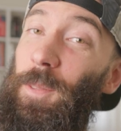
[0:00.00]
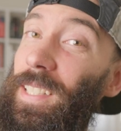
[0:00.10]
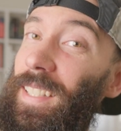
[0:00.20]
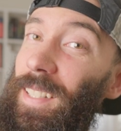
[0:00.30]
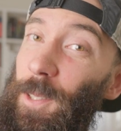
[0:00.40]
we're
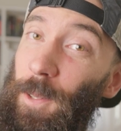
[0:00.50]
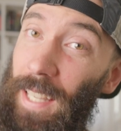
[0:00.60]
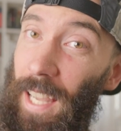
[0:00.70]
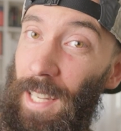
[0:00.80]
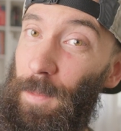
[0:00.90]
just gonna do a
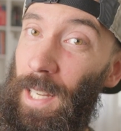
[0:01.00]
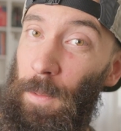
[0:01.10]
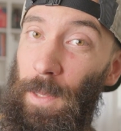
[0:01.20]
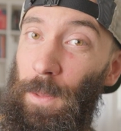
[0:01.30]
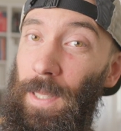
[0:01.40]
cage match
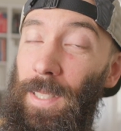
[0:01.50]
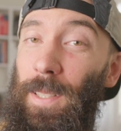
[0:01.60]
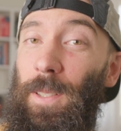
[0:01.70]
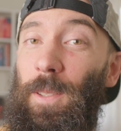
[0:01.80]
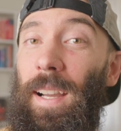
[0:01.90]
between the
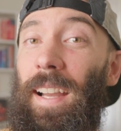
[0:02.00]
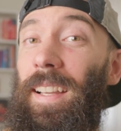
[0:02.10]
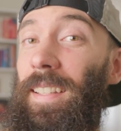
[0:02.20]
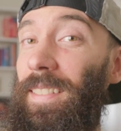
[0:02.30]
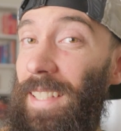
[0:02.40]
two,
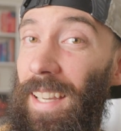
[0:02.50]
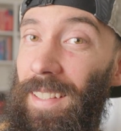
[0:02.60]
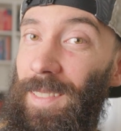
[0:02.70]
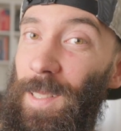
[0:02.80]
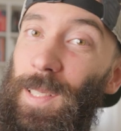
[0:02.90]
and
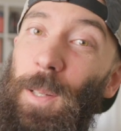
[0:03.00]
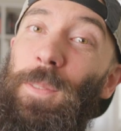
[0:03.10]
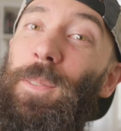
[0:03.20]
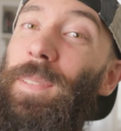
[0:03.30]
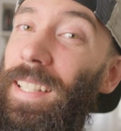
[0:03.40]
yeah, let's start
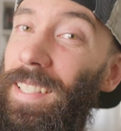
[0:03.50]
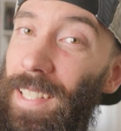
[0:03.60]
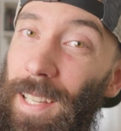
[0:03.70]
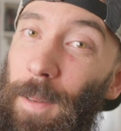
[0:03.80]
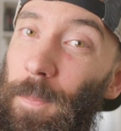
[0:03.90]
with the reigning
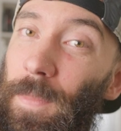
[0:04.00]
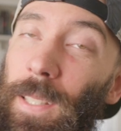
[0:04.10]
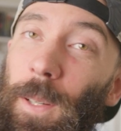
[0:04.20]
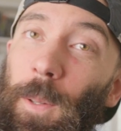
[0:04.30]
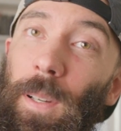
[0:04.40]
champ.
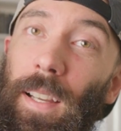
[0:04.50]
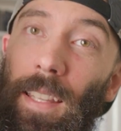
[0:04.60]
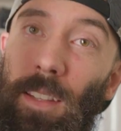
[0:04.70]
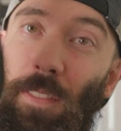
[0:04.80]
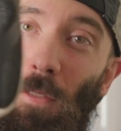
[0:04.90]
So
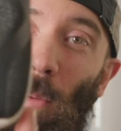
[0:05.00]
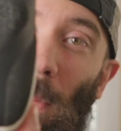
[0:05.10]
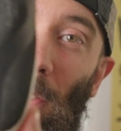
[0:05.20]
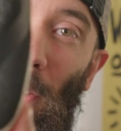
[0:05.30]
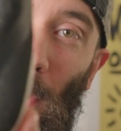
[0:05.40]
the Vivo Barefoot